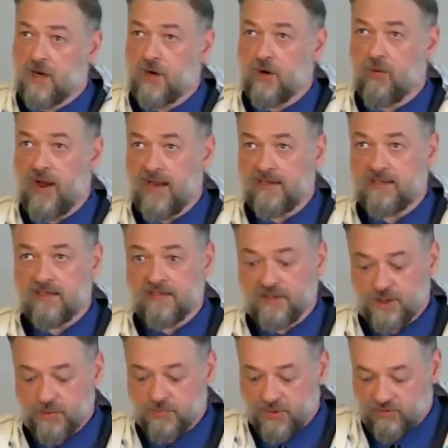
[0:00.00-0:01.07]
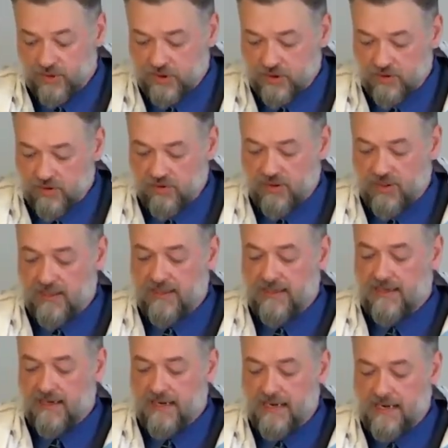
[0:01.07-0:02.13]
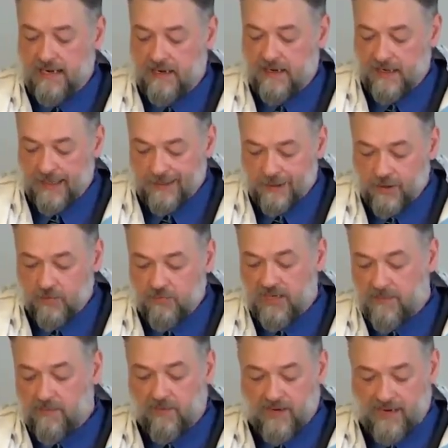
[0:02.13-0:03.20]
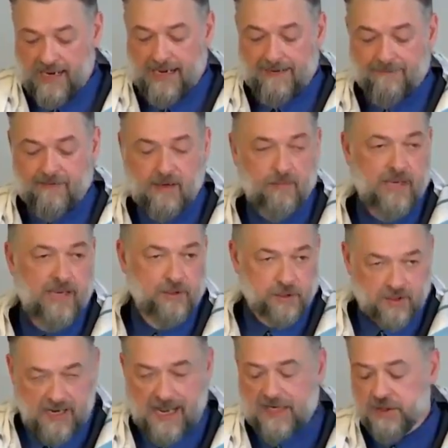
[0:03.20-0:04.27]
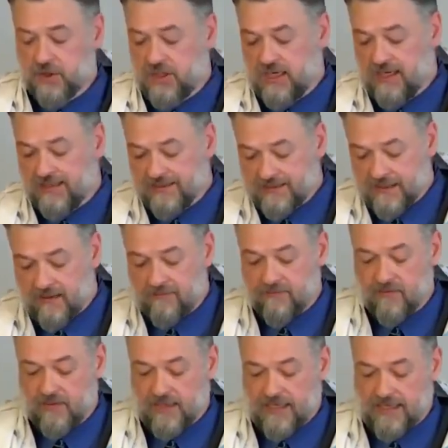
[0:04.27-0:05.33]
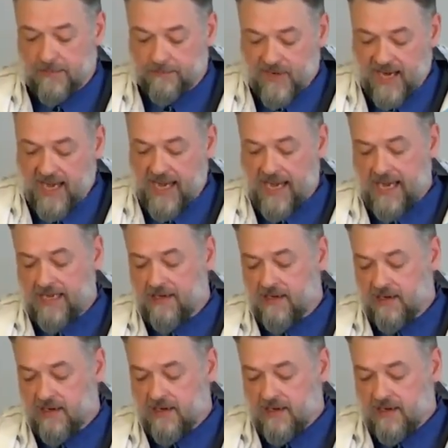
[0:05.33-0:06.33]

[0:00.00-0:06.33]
quite spiritual uh, and good people have about tragedy and suffering and pain